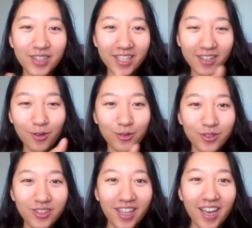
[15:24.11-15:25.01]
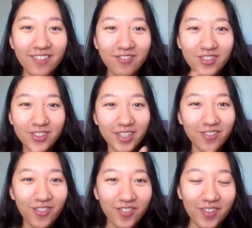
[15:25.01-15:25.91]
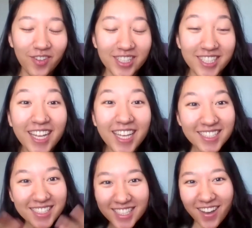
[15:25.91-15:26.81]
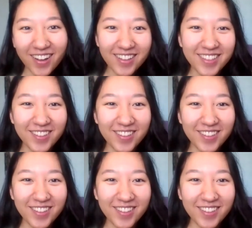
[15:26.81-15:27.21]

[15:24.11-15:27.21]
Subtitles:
When they go through the line during Viva Volunteer, I get to see y'all.